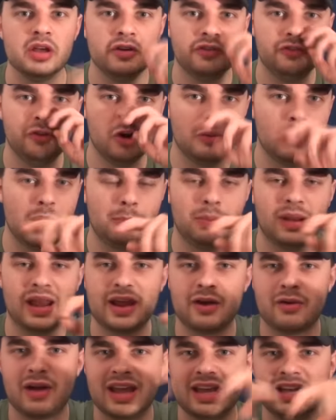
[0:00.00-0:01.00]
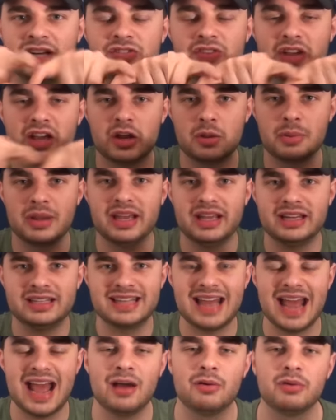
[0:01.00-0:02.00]
For my player ratings, they're going to be
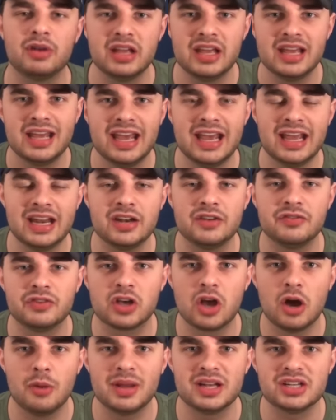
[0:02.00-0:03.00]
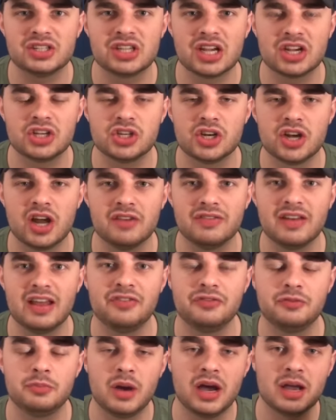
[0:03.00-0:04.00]
down in the comments section. I've
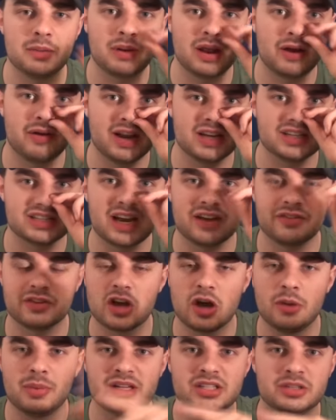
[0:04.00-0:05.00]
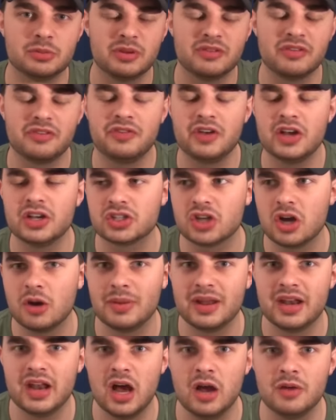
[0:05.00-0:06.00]
left my player ratings down in the comments. It'll be the first
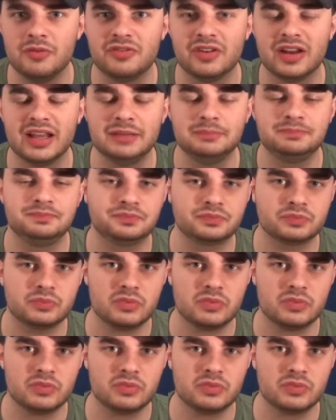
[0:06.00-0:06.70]
comment, hopefully.